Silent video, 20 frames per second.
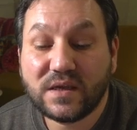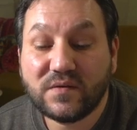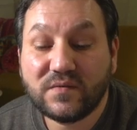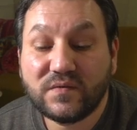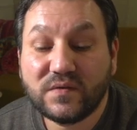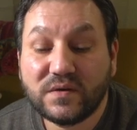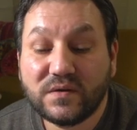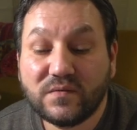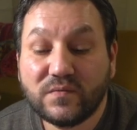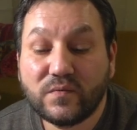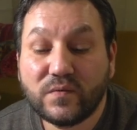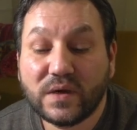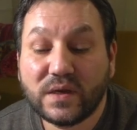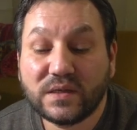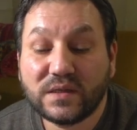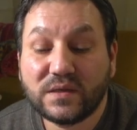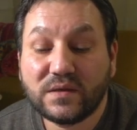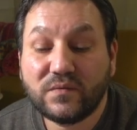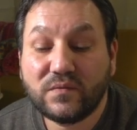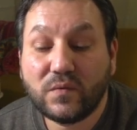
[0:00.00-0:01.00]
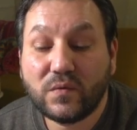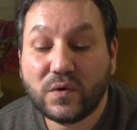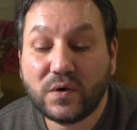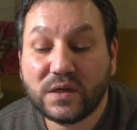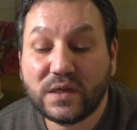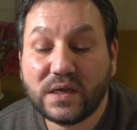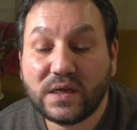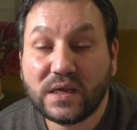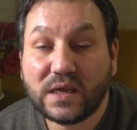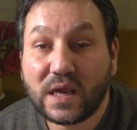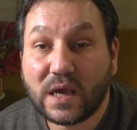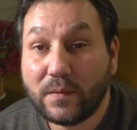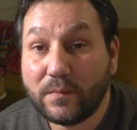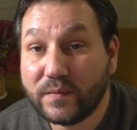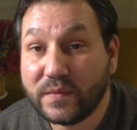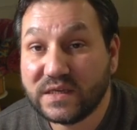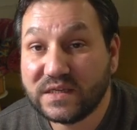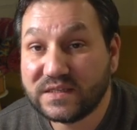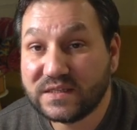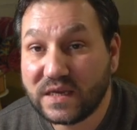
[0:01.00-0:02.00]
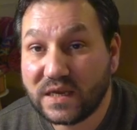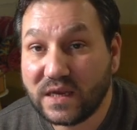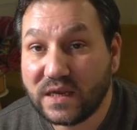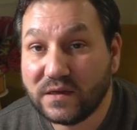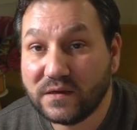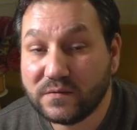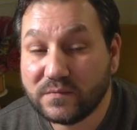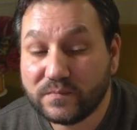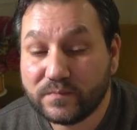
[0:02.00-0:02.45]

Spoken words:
even when the wording can be seen.